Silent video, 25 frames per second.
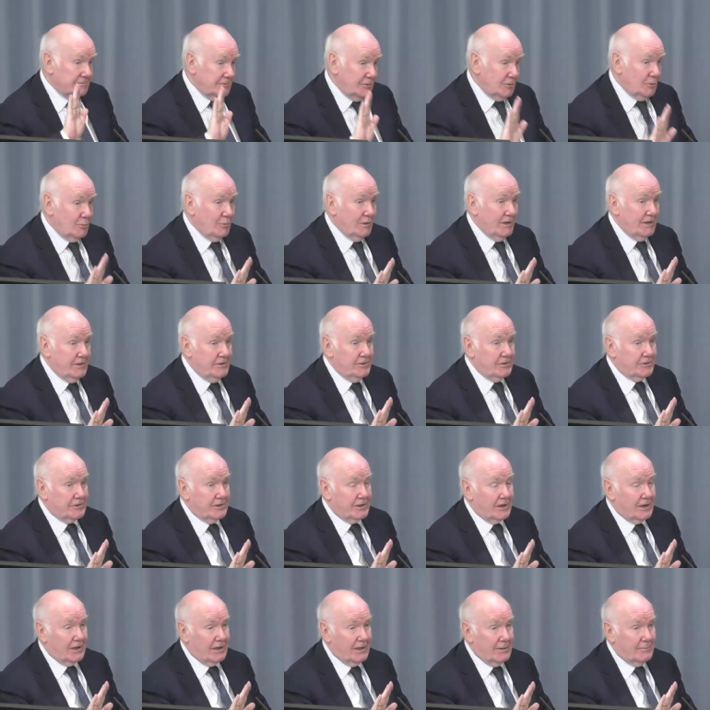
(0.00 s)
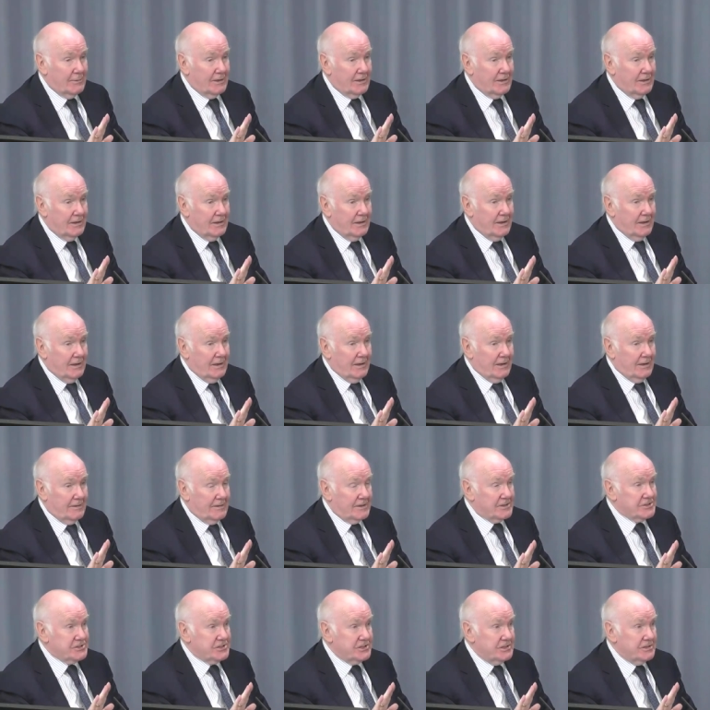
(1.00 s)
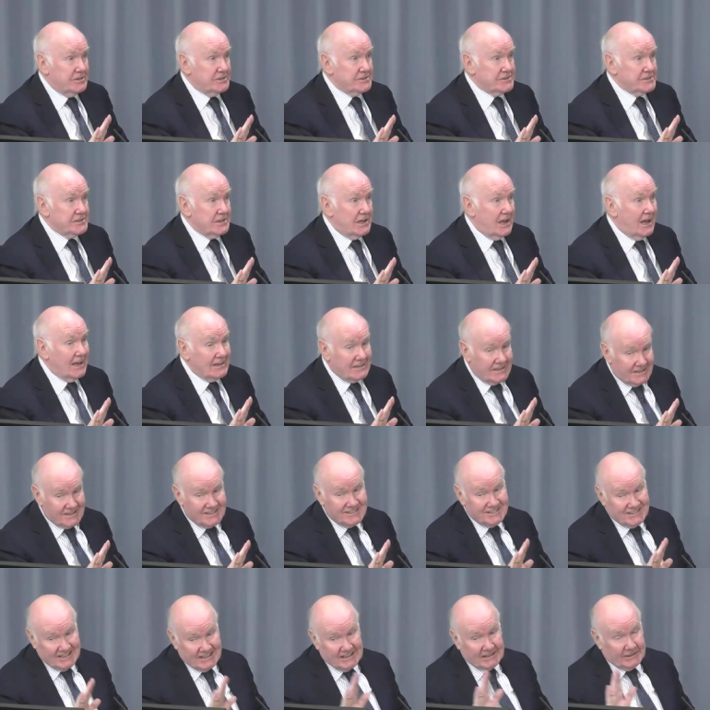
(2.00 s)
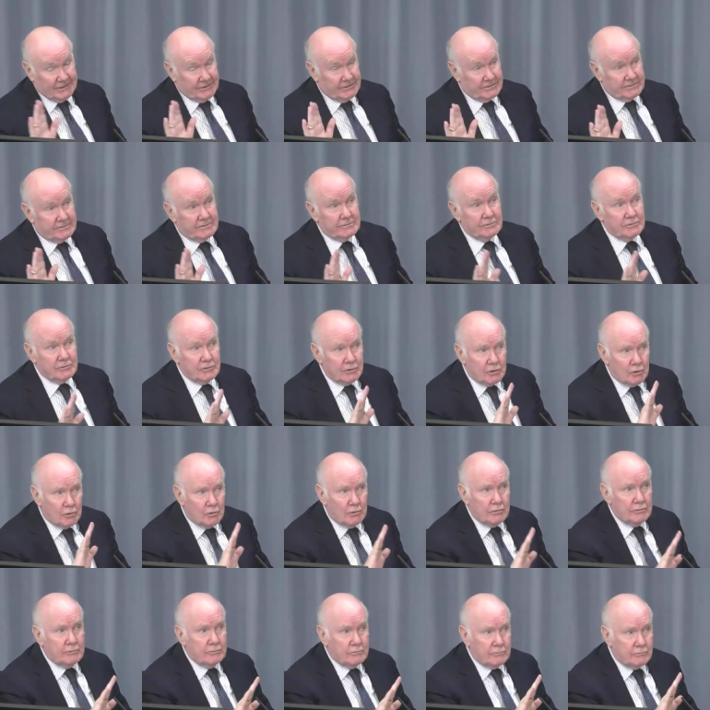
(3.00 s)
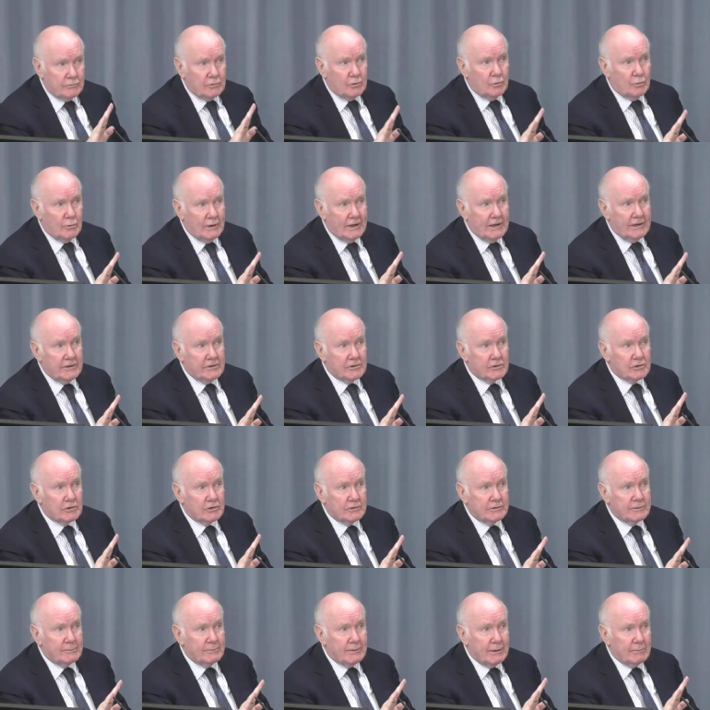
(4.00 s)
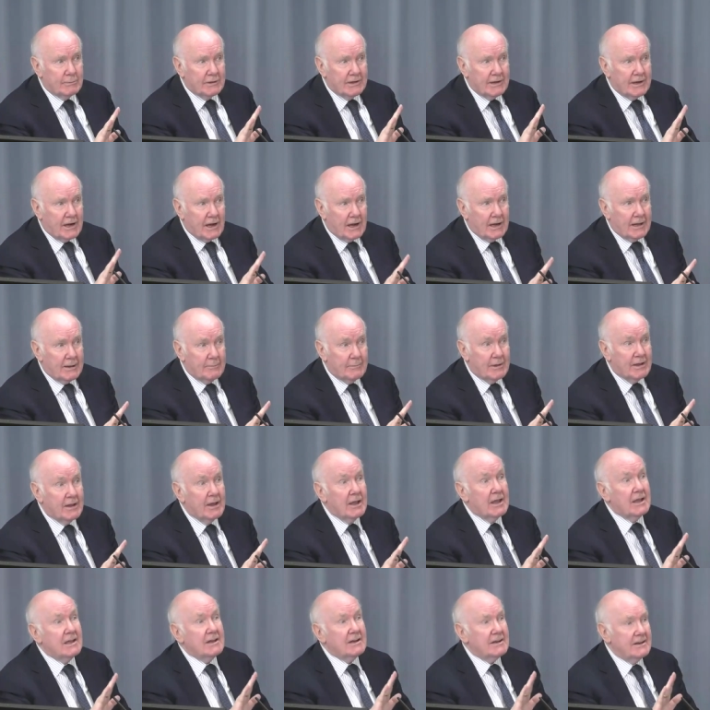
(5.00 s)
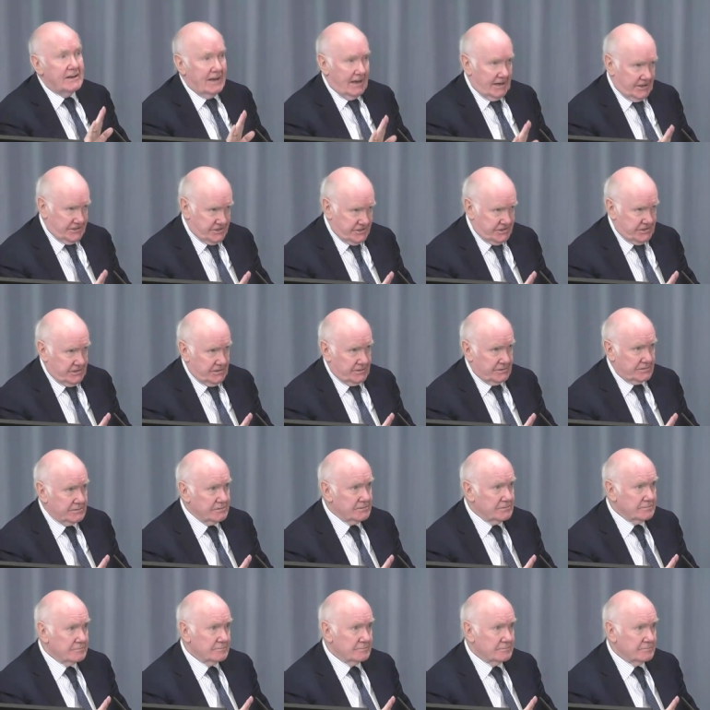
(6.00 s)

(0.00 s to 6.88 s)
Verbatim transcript: no way you can claim it and this year's, and indeed, no, no way you're going to be able to claim it next year.